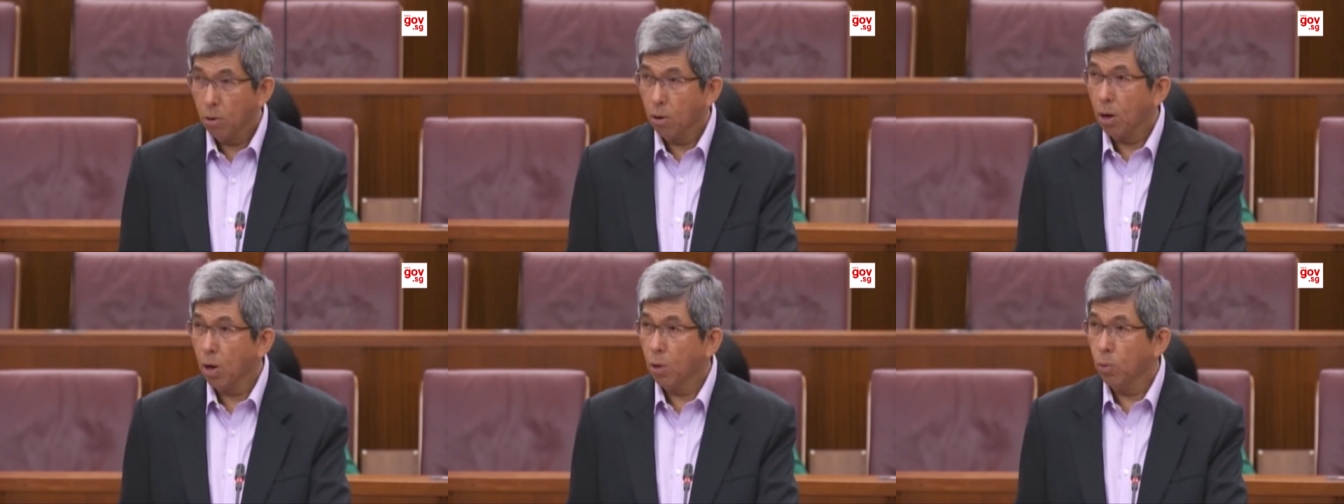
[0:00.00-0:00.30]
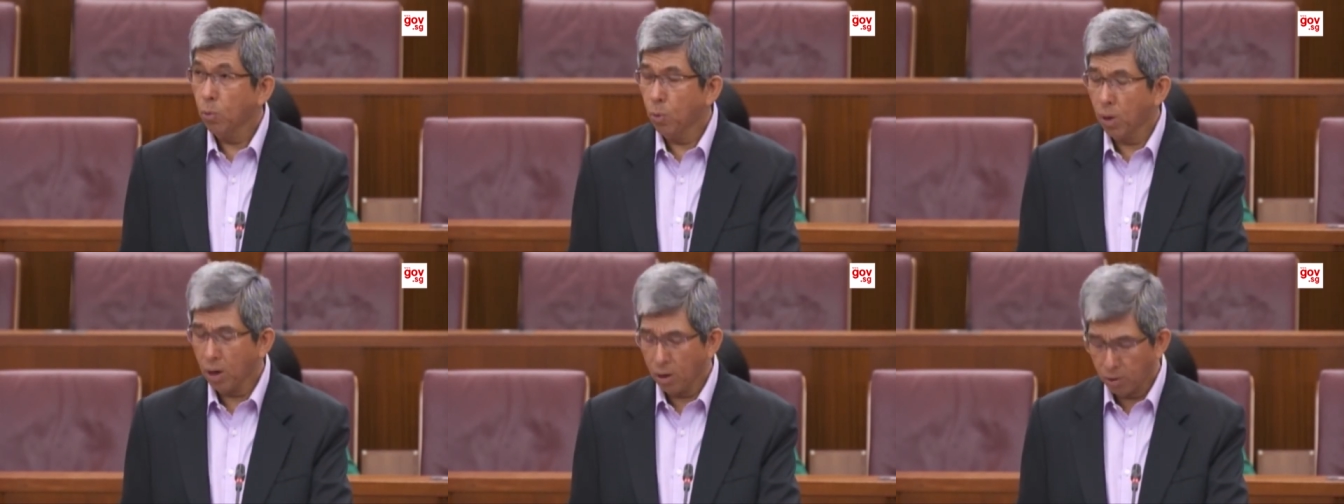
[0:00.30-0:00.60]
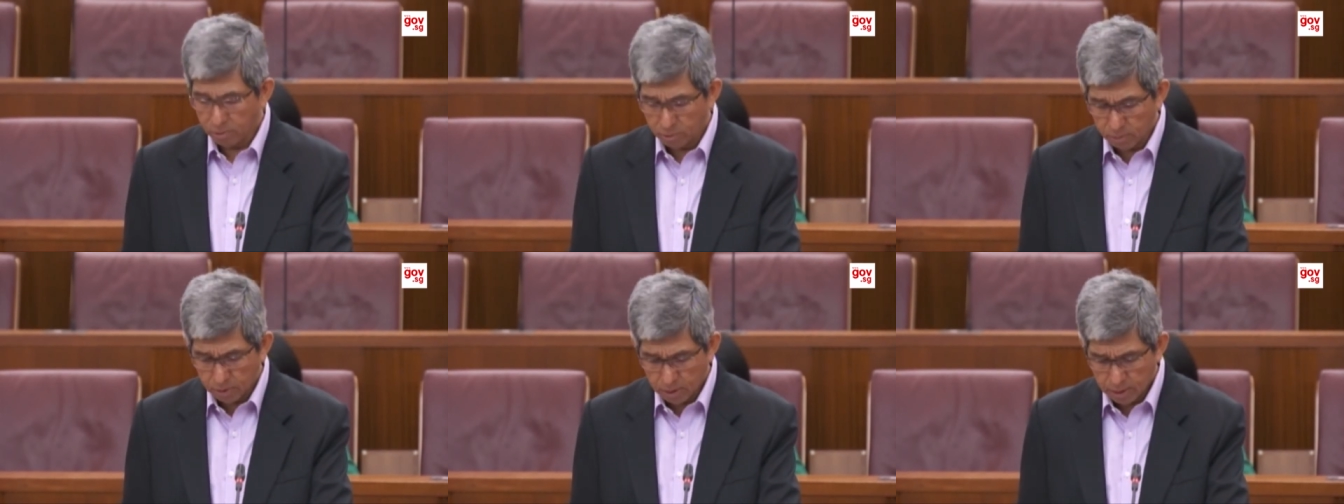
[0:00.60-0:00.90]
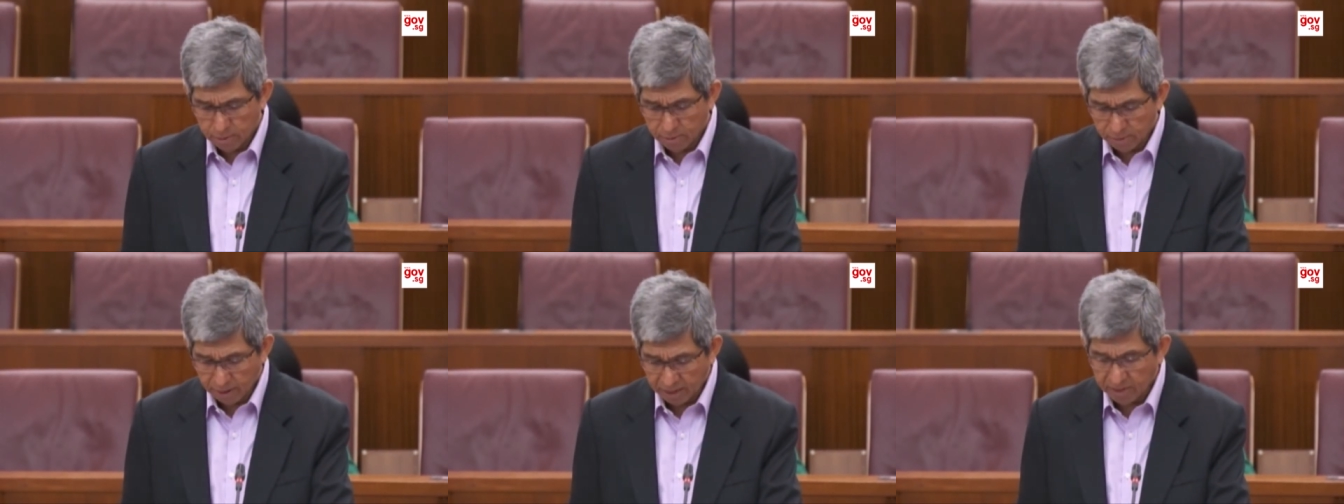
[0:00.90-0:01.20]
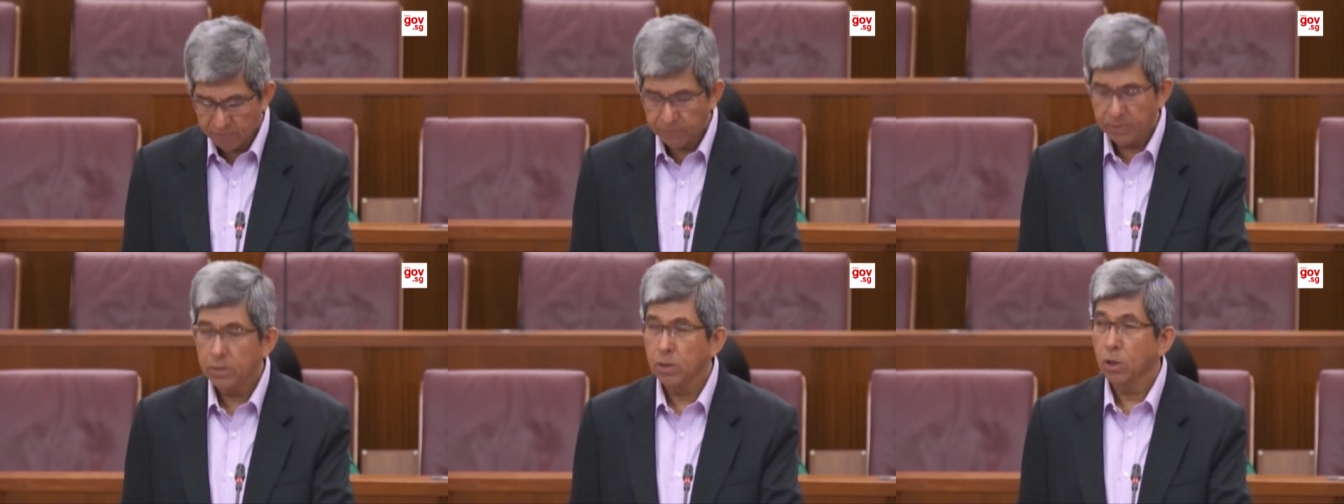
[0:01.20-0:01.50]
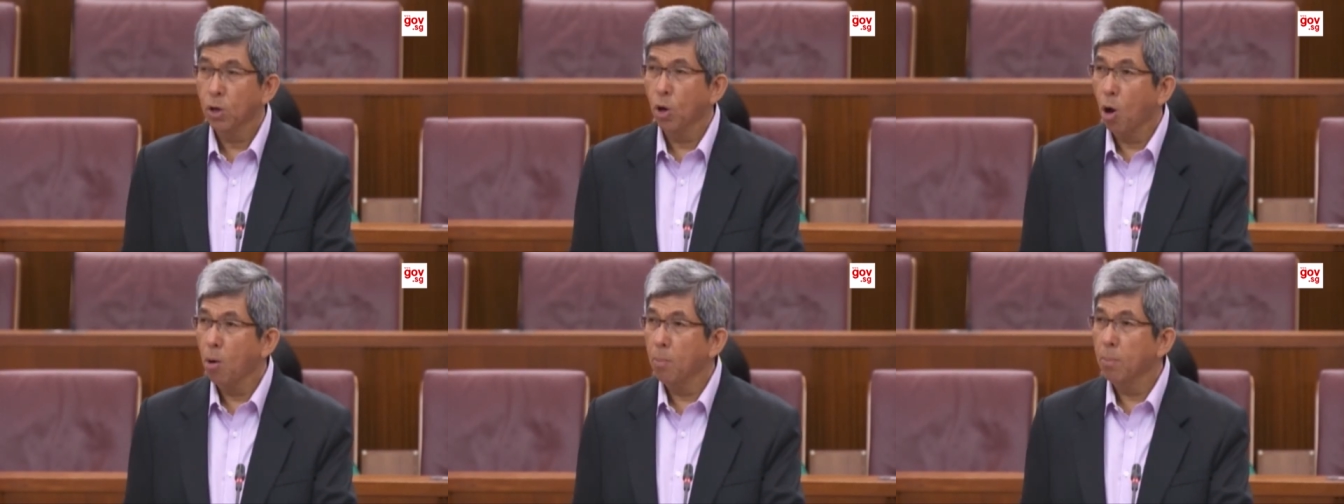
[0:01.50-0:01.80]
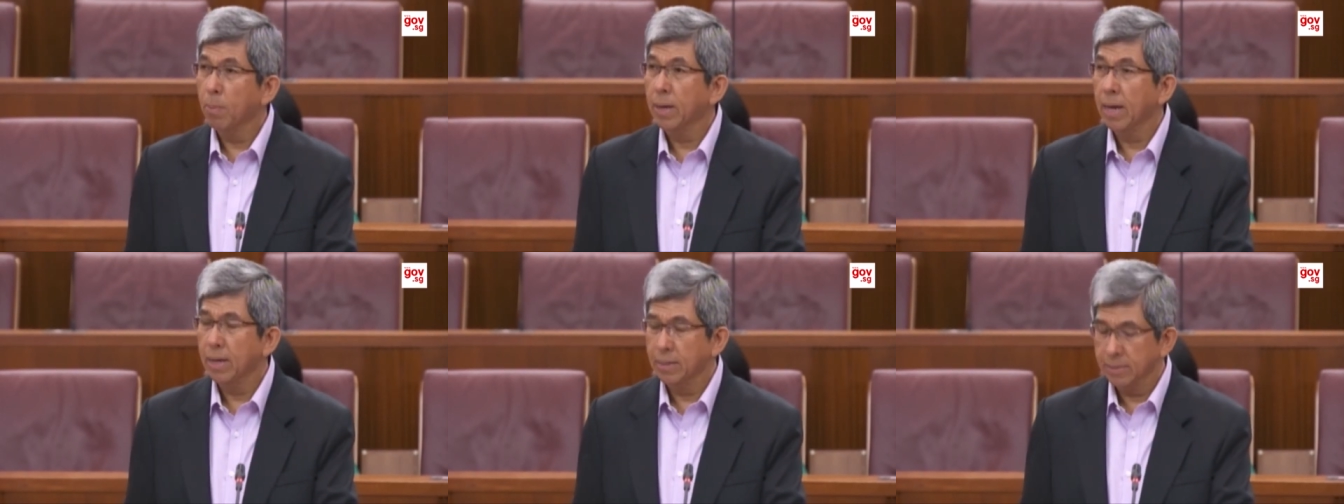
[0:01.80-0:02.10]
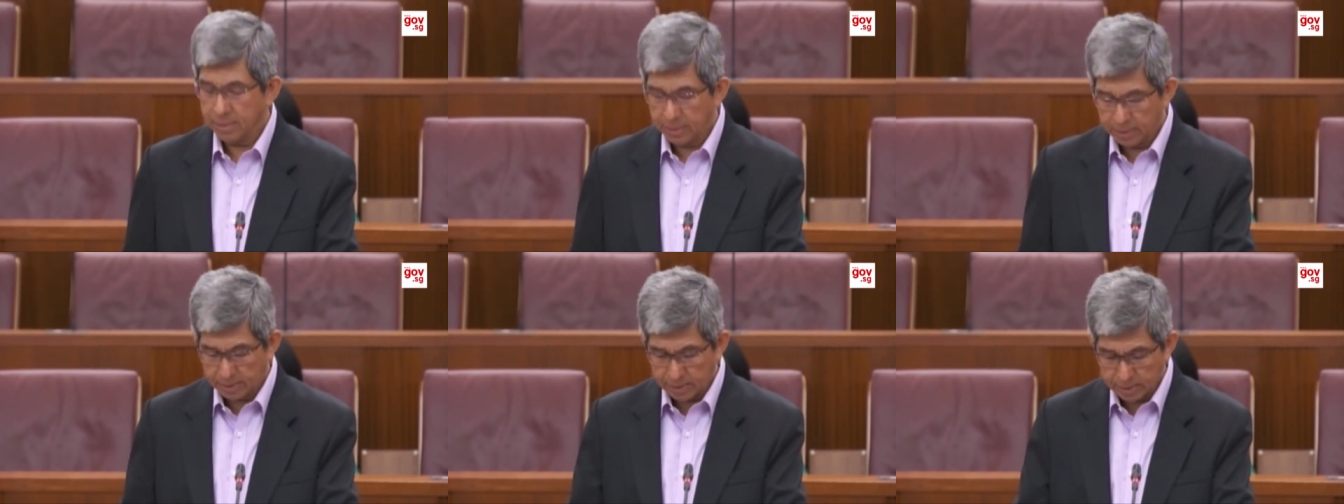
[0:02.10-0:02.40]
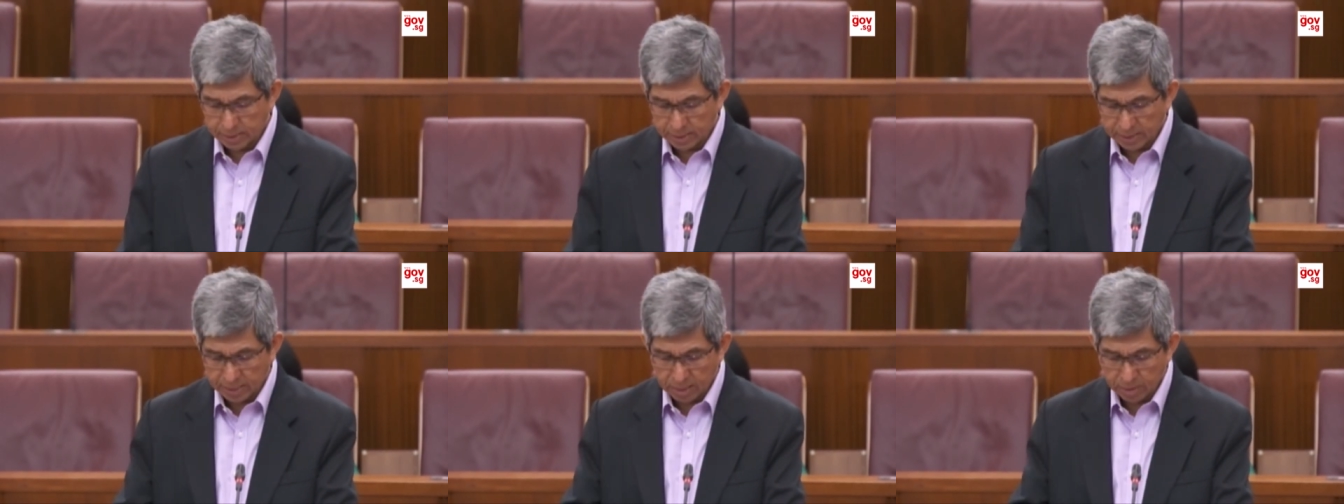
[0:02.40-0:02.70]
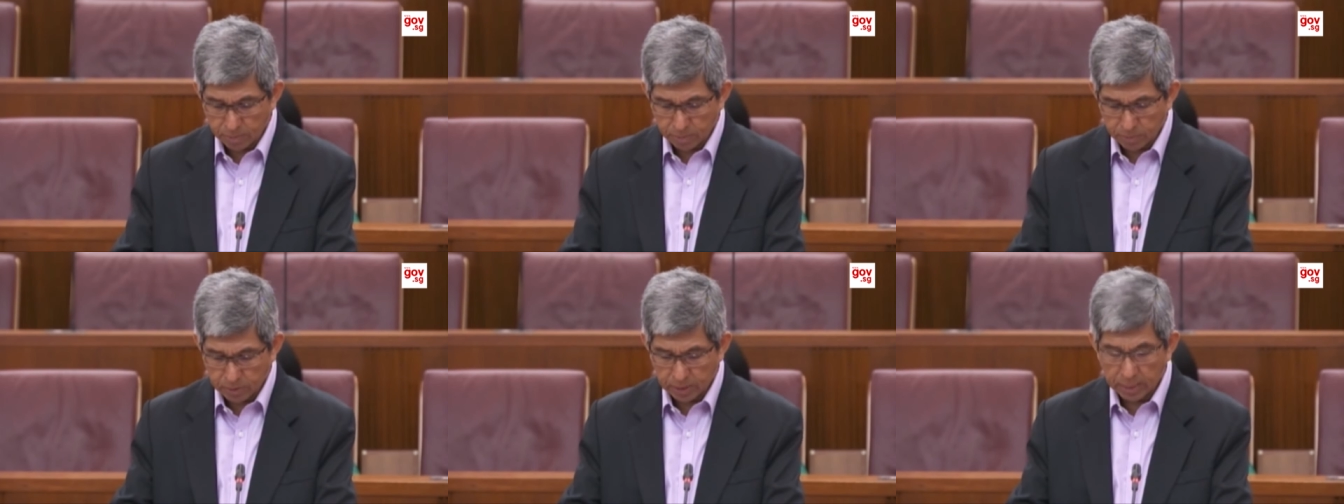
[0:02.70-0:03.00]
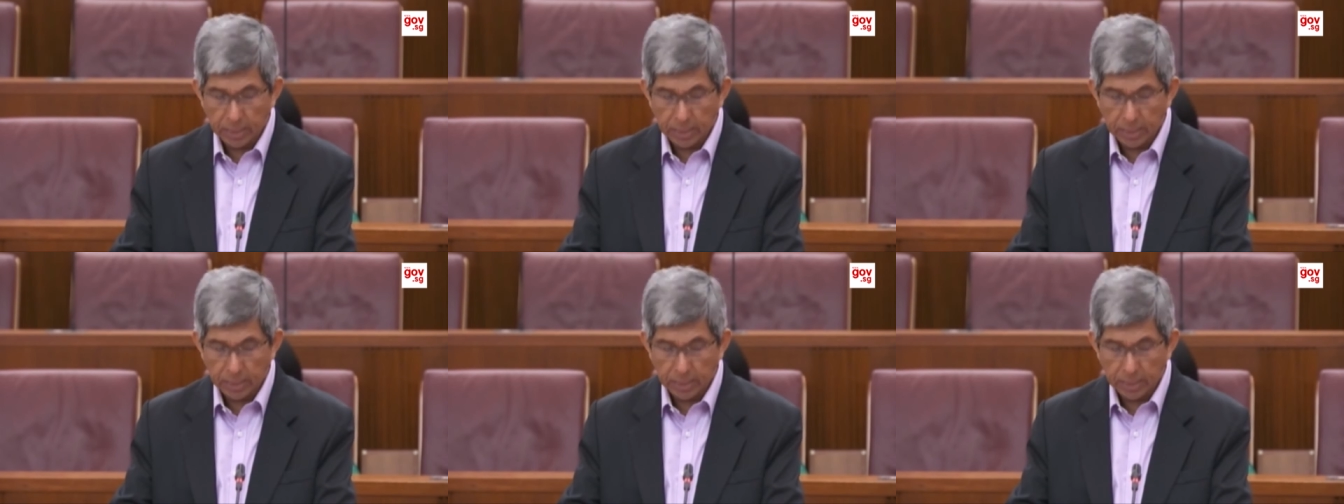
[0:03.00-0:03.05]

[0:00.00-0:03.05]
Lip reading: or who are on relevant ComCare assistance schemes,